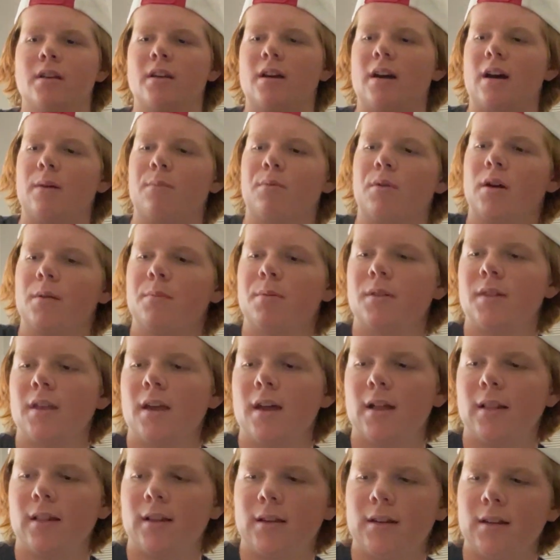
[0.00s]
I'll probably put
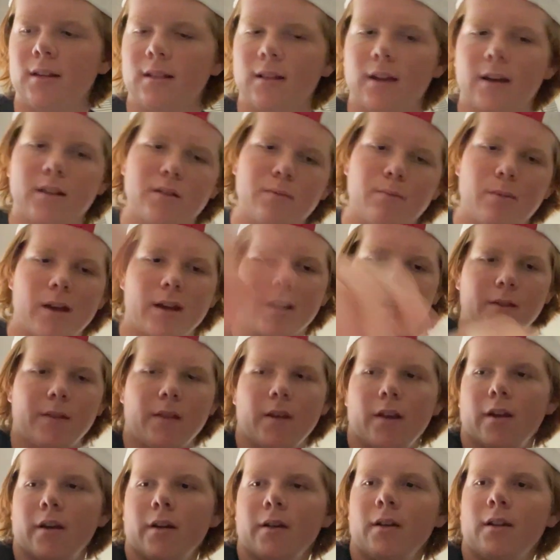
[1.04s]
the LED lights back in
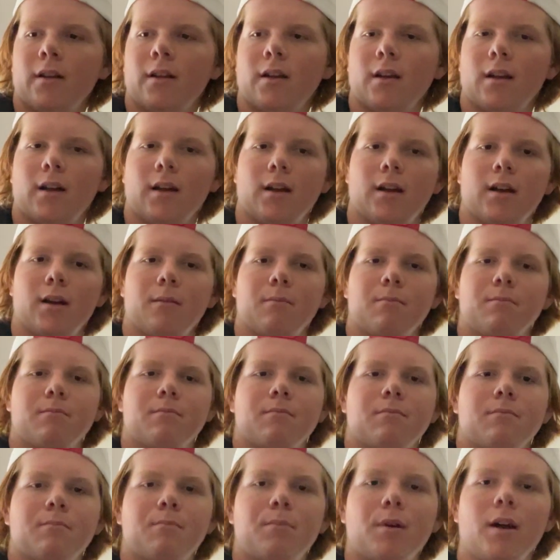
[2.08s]
there.
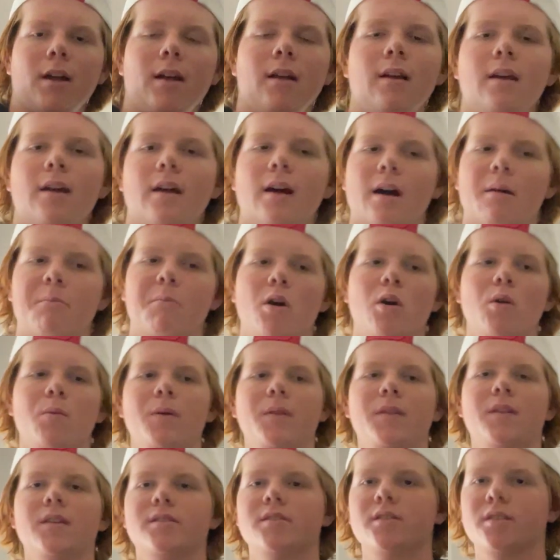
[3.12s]
But I'm
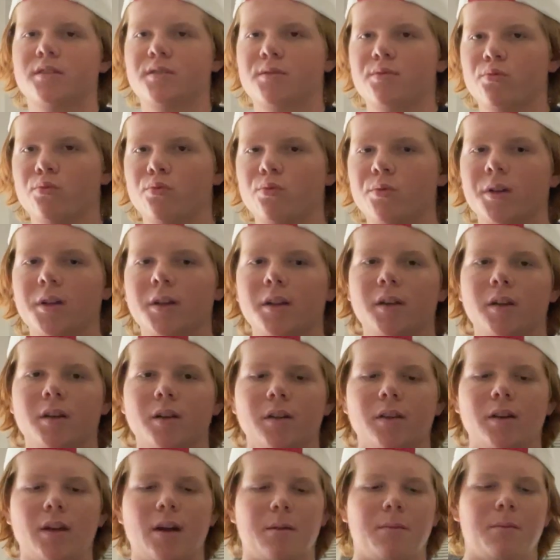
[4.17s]
hoping this looks really
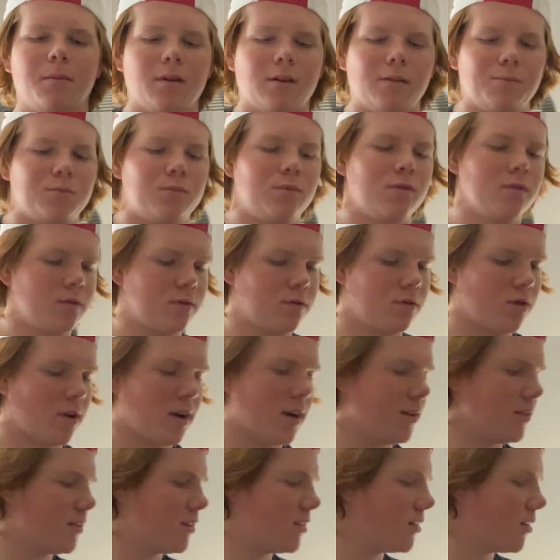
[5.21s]
good. I'm just
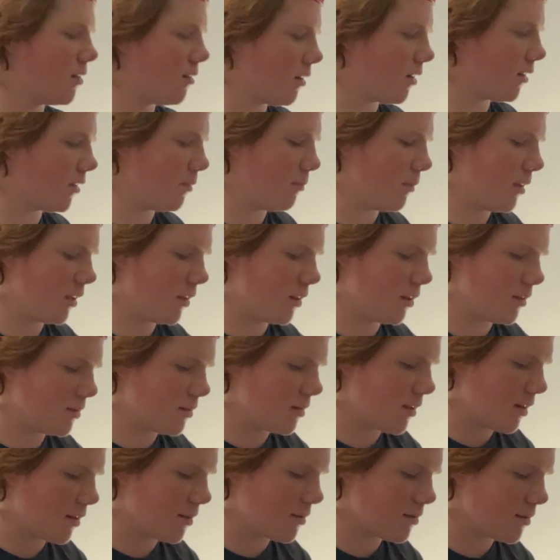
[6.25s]
trying so hard to make this
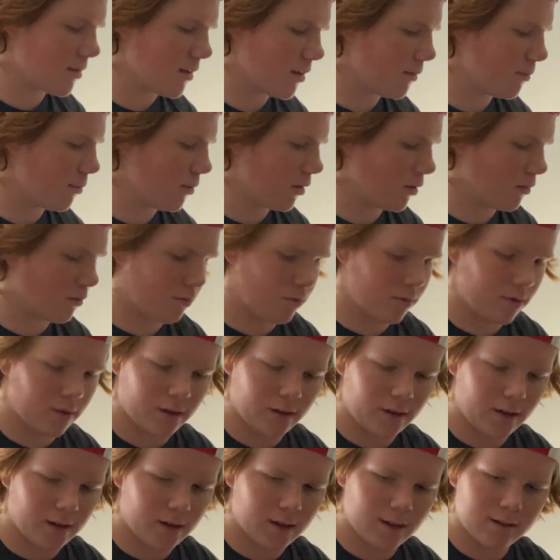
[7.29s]
desk setup look
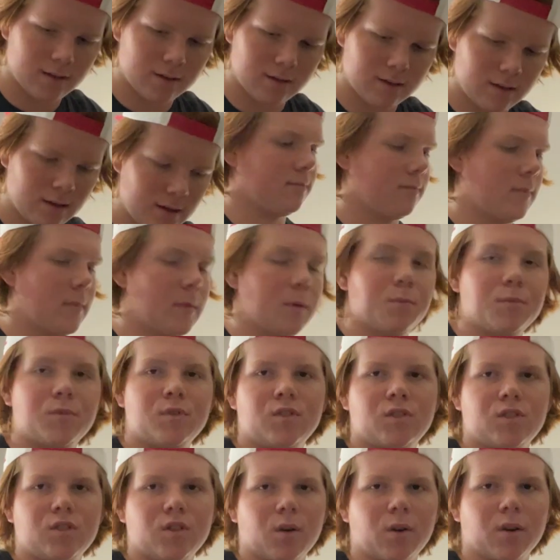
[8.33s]
really nice. I'm
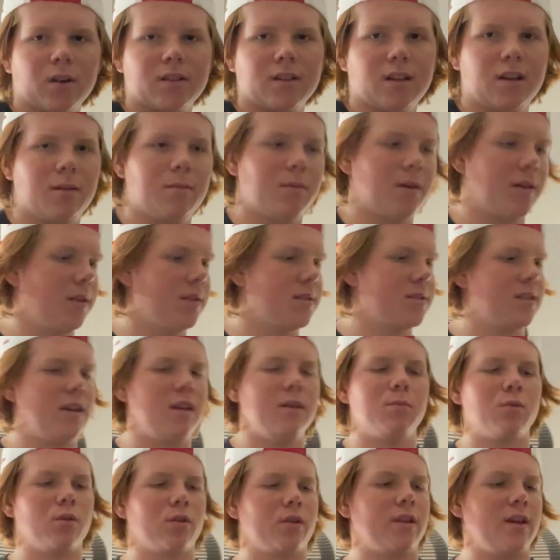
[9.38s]
so excited about this
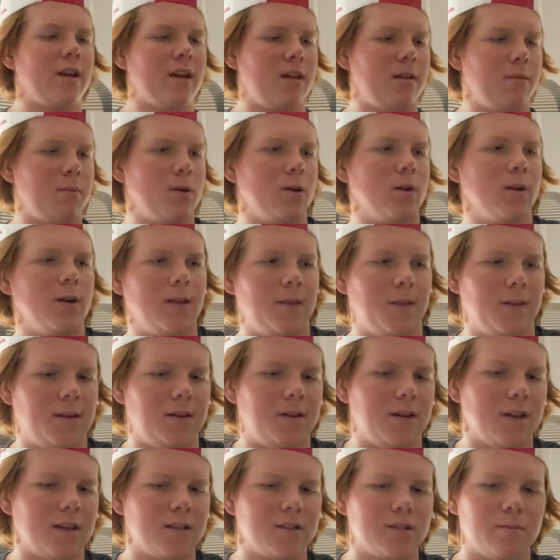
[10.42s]
keyboard cable and the
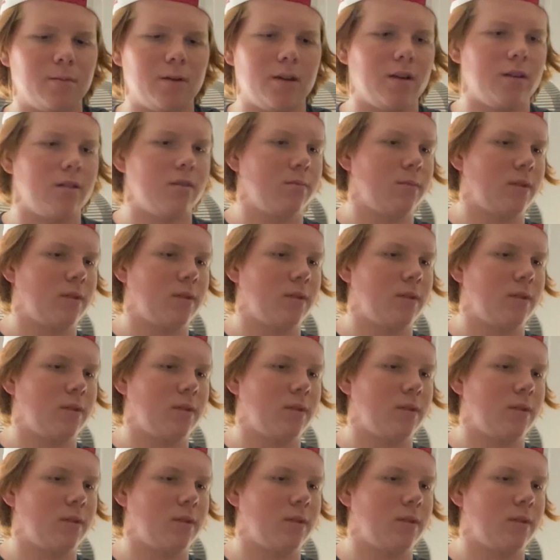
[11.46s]
desk mat.